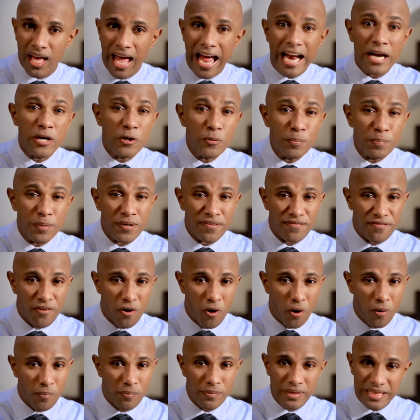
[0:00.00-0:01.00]
and to
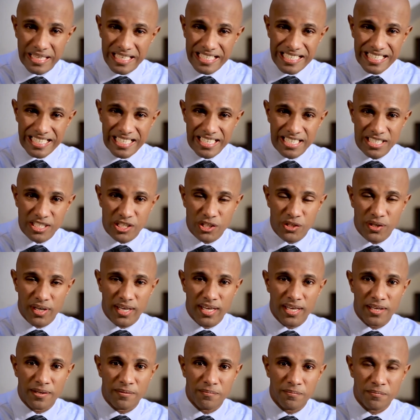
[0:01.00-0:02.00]
perform the
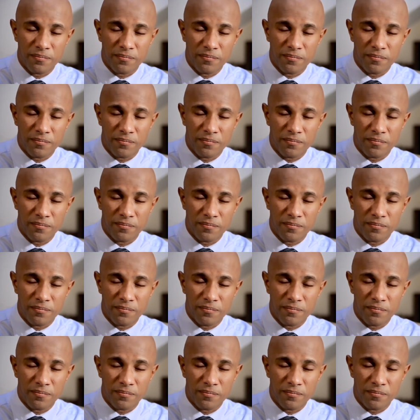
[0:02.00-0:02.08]
surgery.